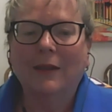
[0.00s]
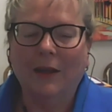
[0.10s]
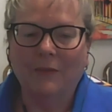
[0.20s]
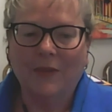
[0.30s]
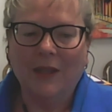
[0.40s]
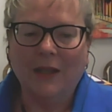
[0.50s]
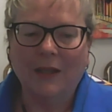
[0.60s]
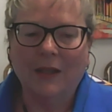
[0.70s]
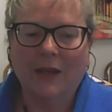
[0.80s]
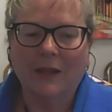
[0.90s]
of
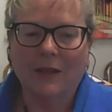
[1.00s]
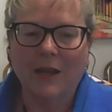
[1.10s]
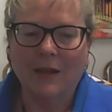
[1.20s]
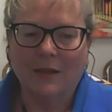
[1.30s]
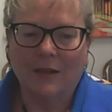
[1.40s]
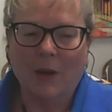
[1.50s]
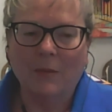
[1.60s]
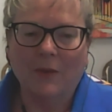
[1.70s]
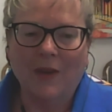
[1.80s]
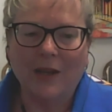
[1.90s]
the
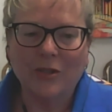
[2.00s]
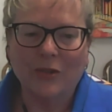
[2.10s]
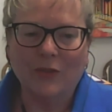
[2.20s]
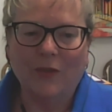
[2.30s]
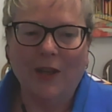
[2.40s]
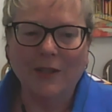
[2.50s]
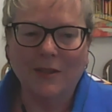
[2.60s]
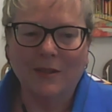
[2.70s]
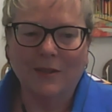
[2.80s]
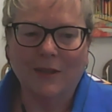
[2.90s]
Department of National
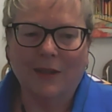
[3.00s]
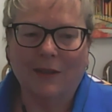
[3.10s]
Defense,